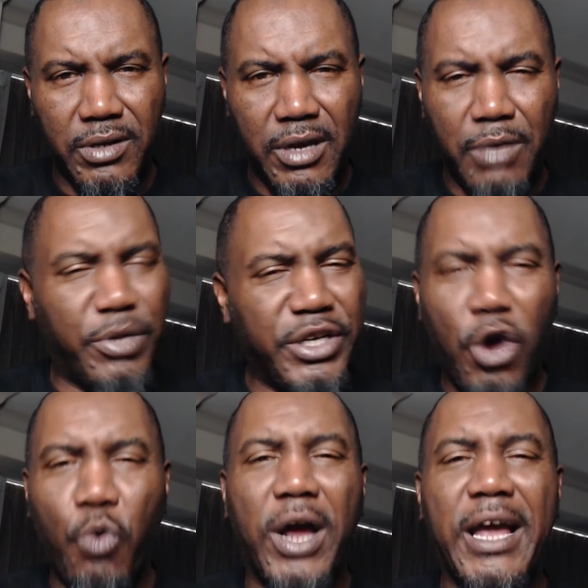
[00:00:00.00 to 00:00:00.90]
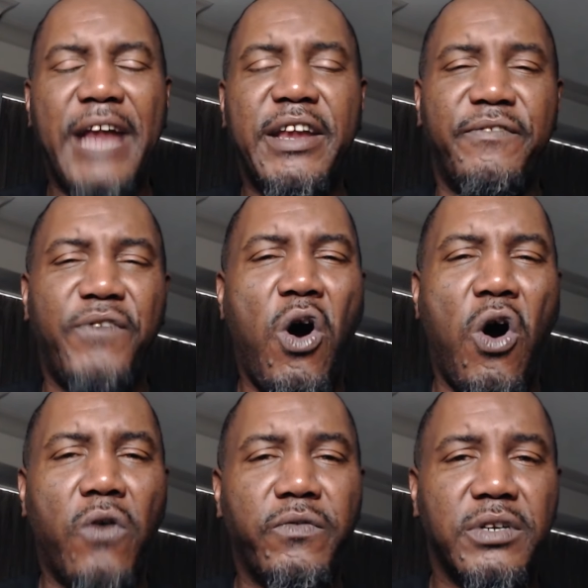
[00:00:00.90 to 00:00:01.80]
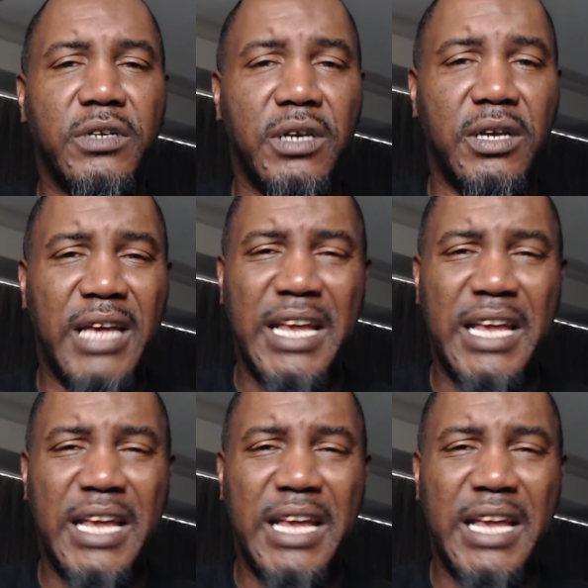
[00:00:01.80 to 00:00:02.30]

But no one got involved in